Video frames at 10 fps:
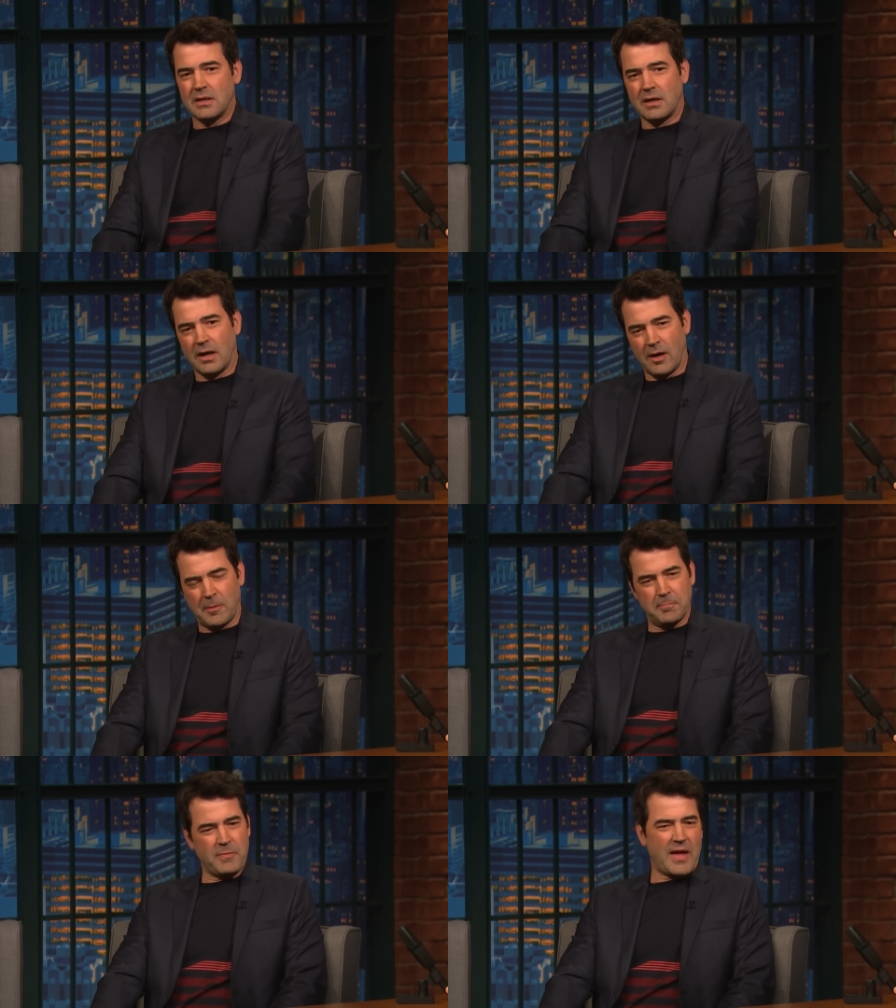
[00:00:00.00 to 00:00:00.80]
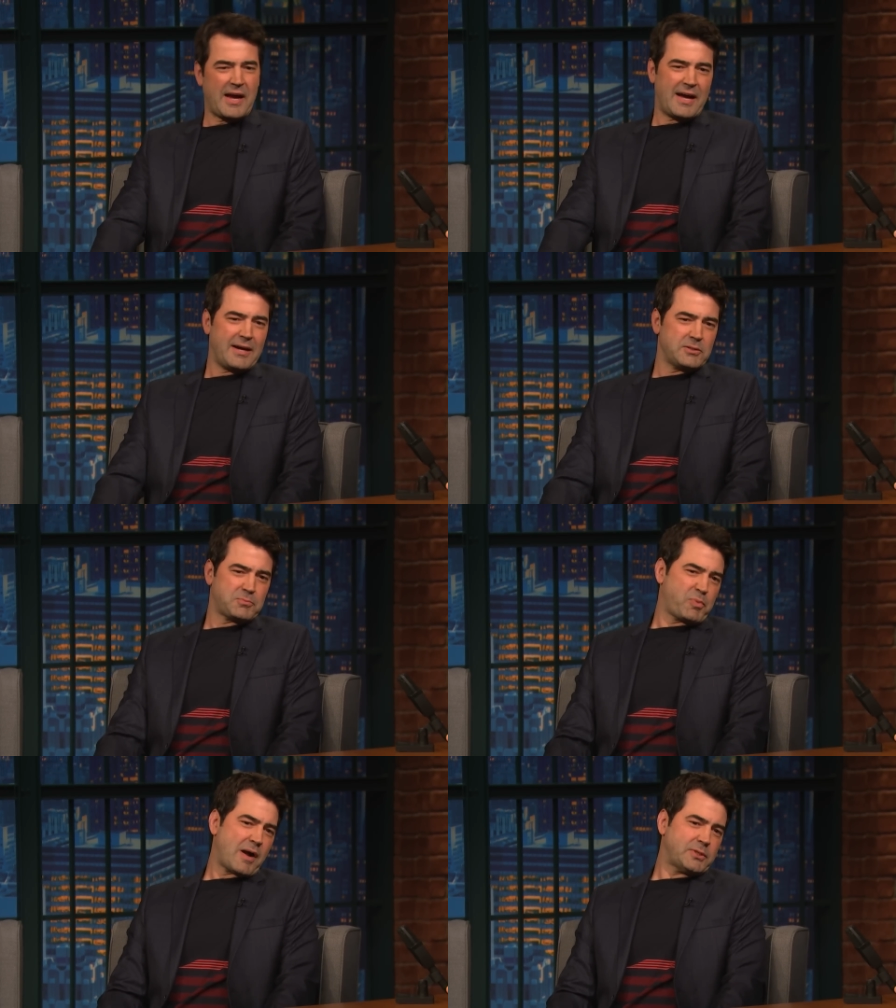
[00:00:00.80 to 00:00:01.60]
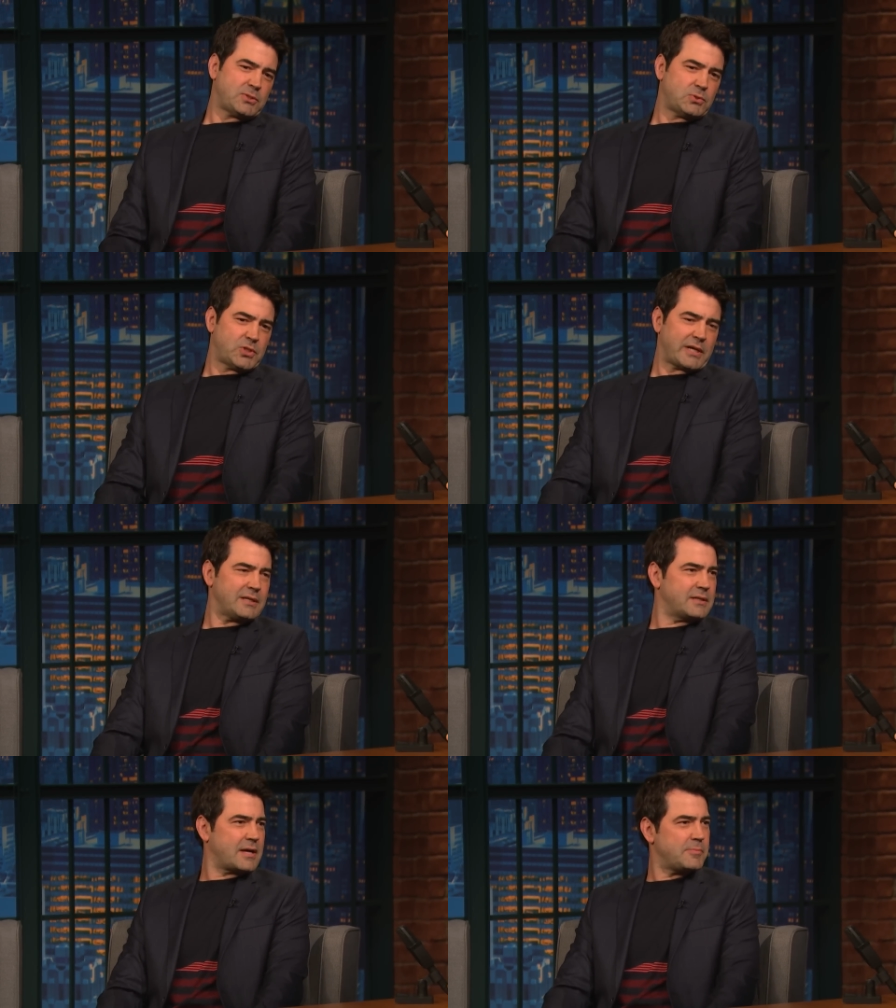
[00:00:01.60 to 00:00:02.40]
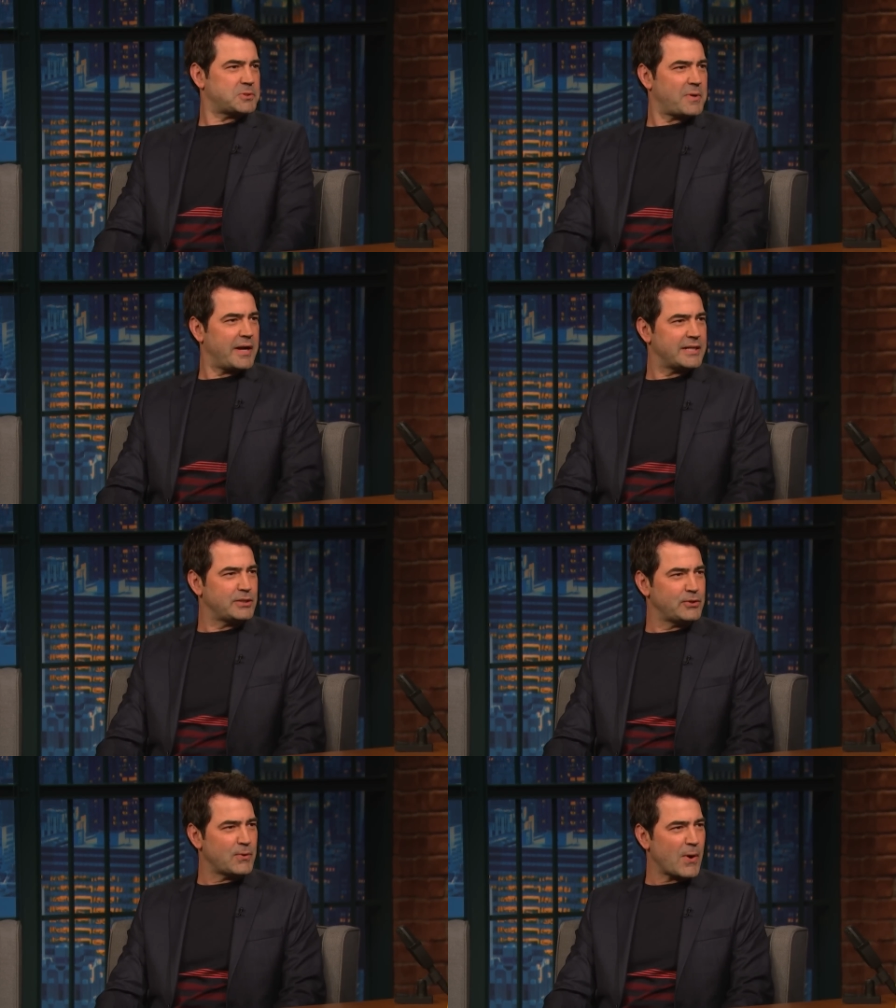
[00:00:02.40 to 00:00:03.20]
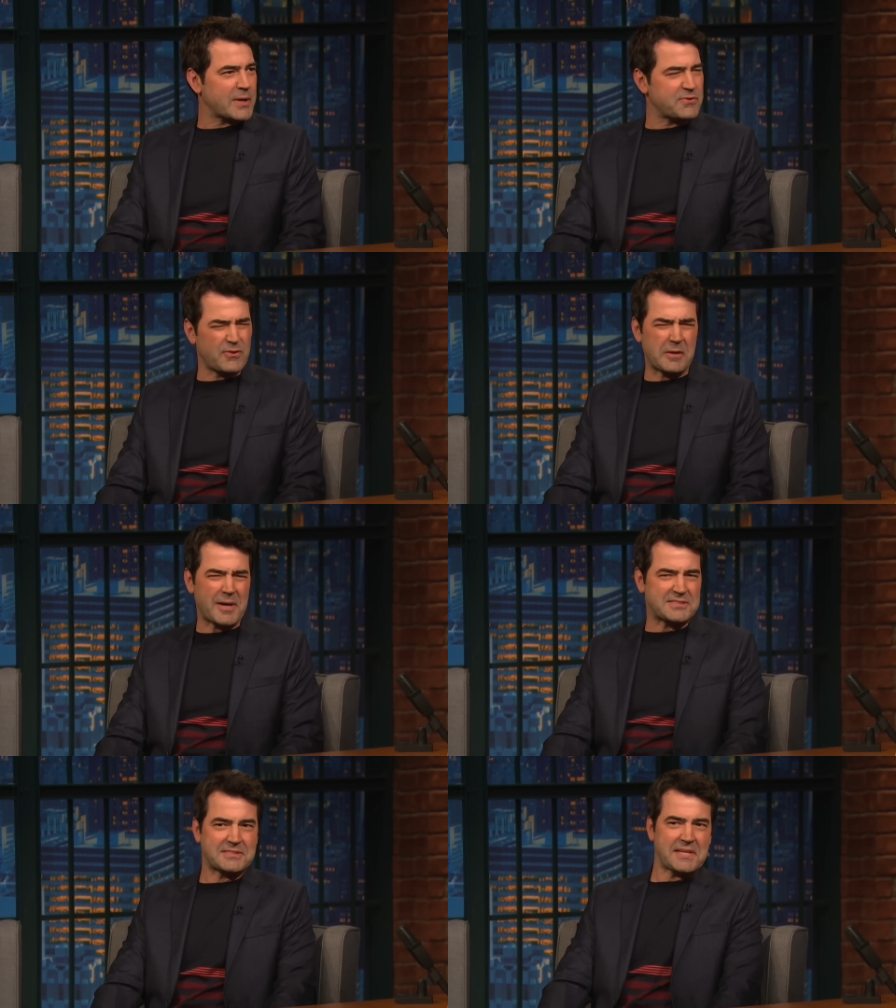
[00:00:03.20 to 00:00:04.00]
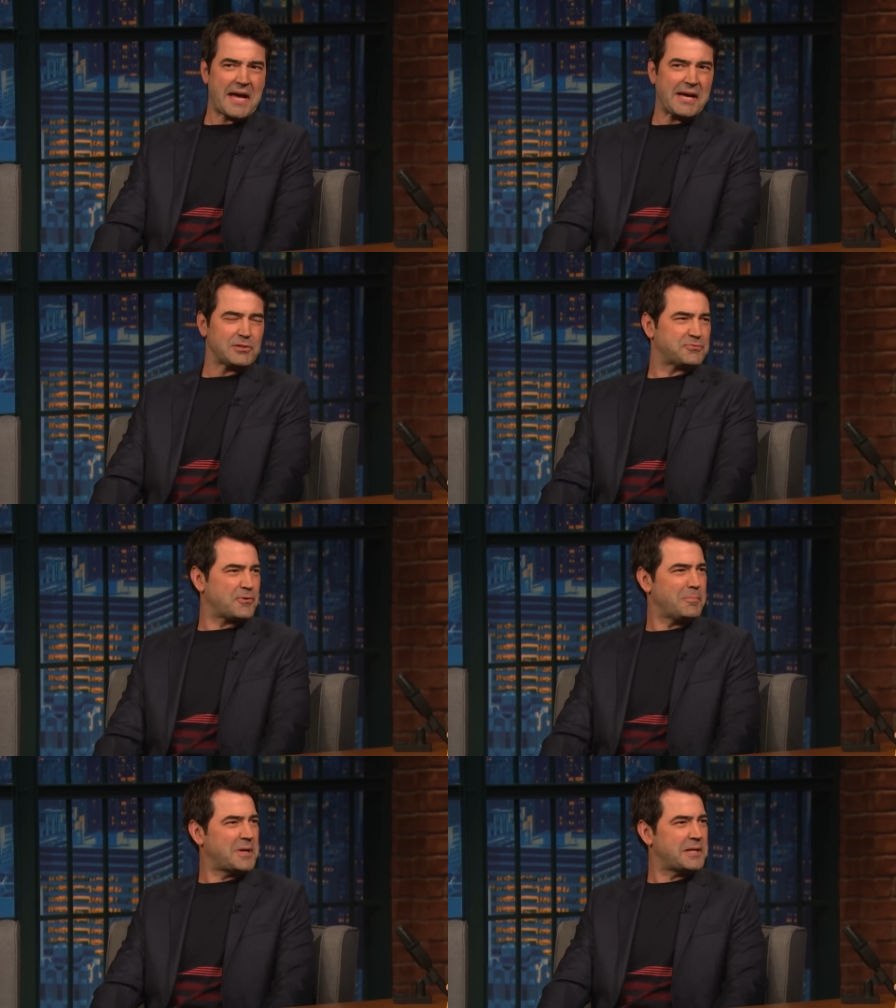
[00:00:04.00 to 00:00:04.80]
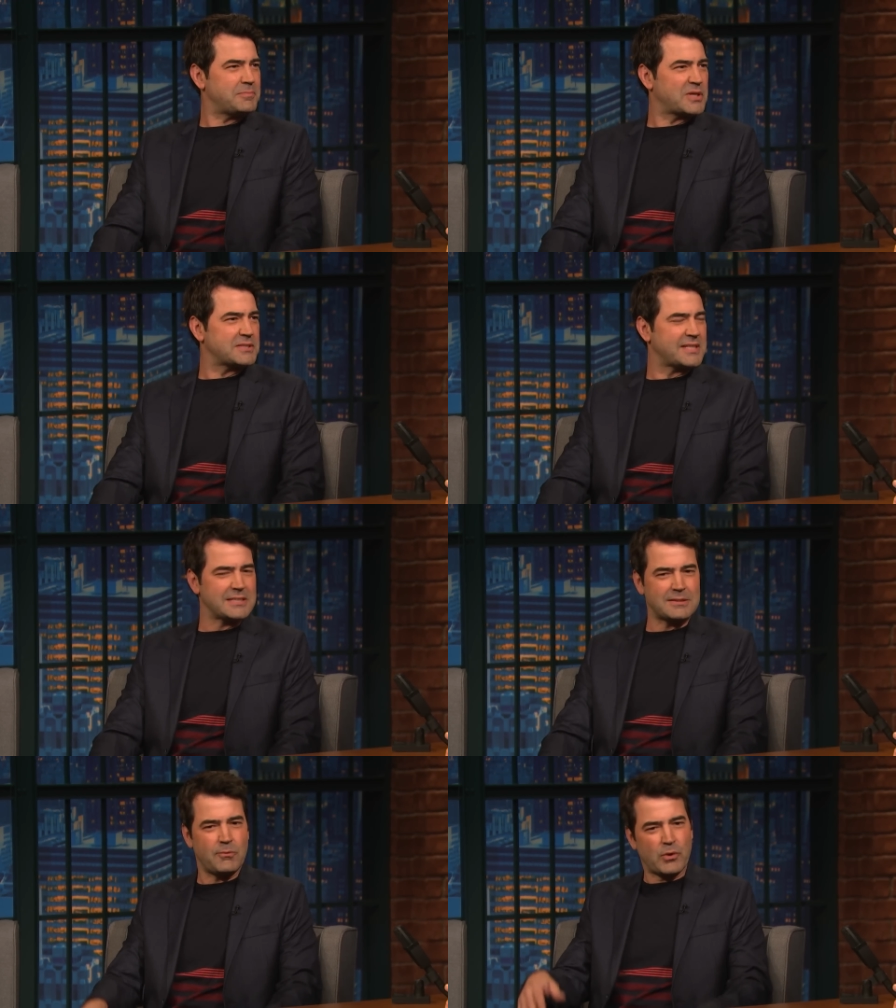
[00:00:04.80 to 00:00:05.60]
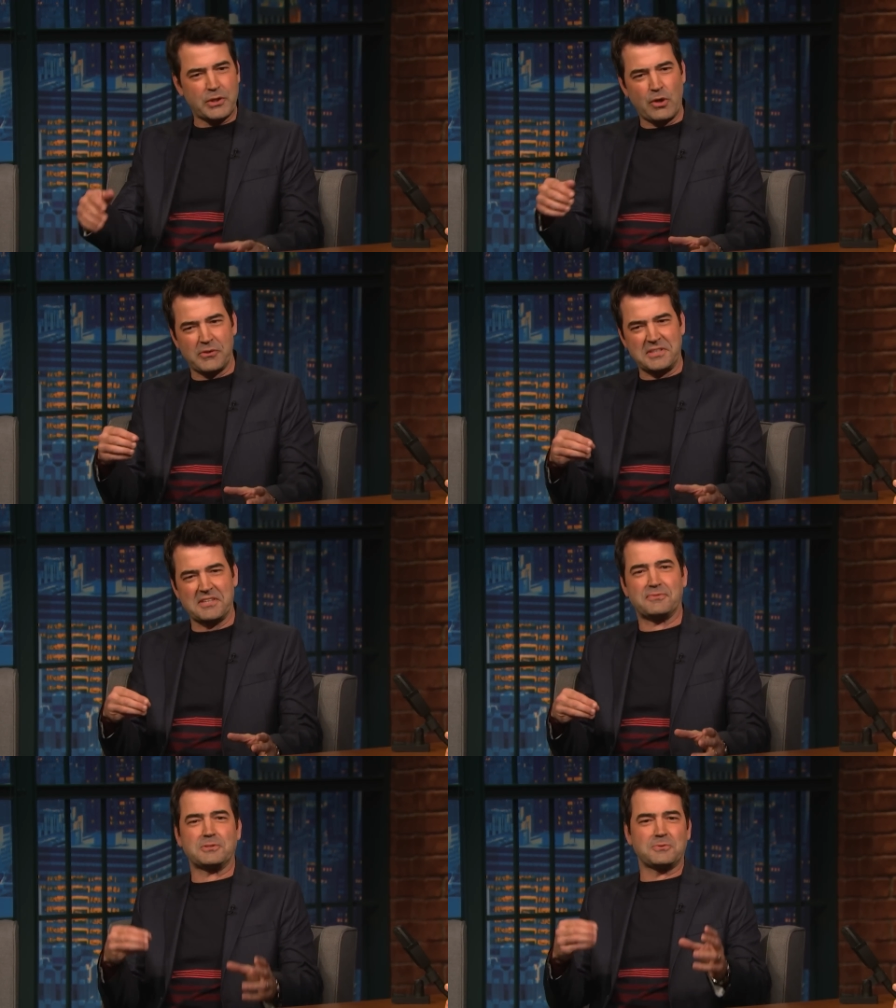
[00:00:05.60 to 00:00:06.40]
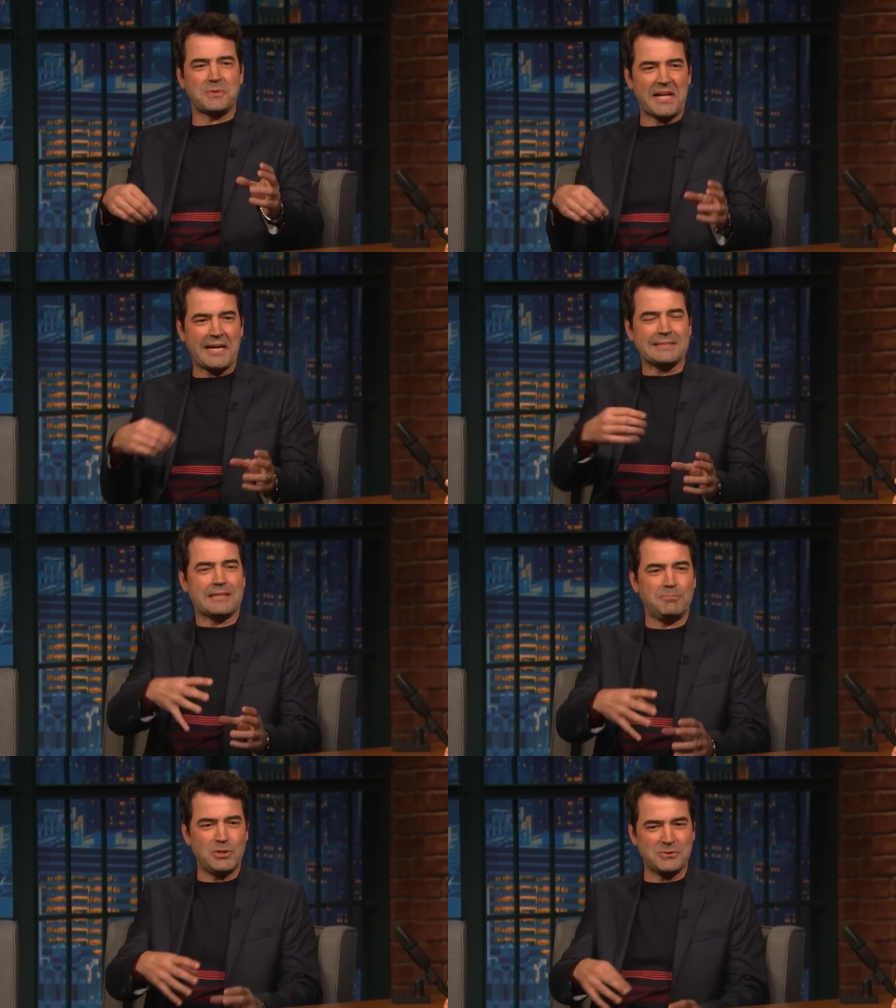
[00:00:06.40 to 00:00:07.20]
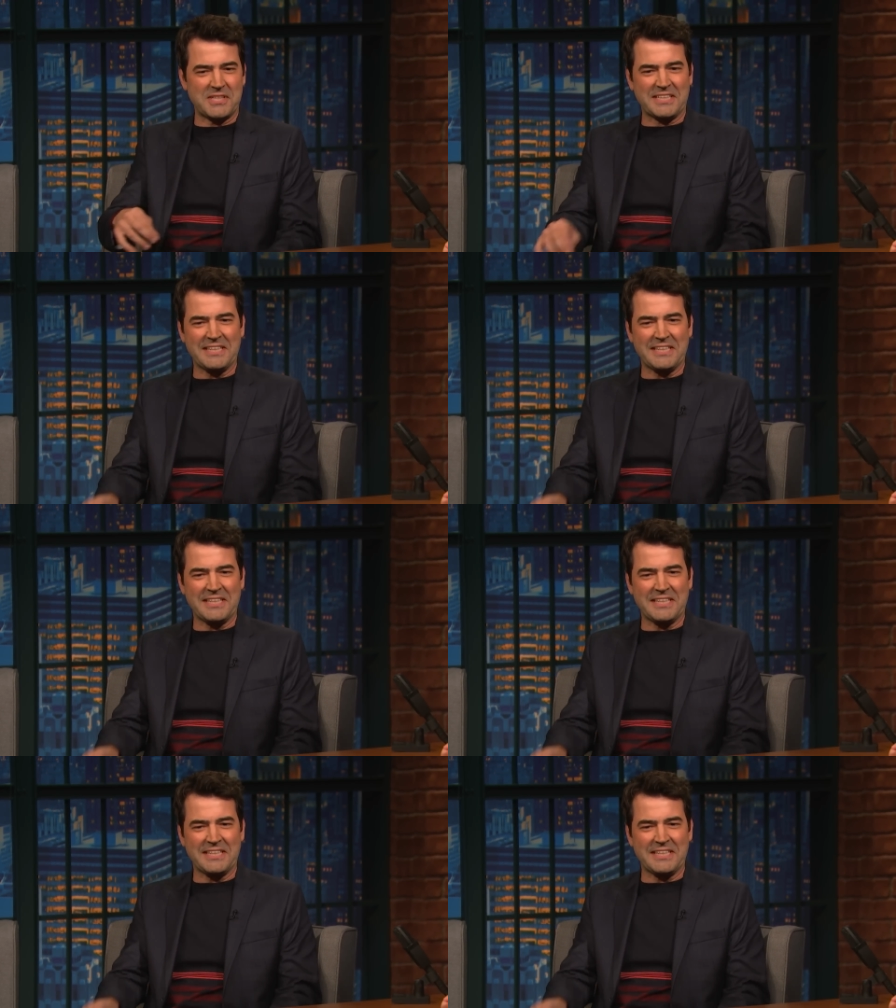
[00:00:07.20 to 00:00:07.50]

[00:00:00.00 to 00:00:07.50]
um, I, I was probably too chicken to come and try it in New York. I thought about Seattle for a minute because I didn't really know the difference between acting and music.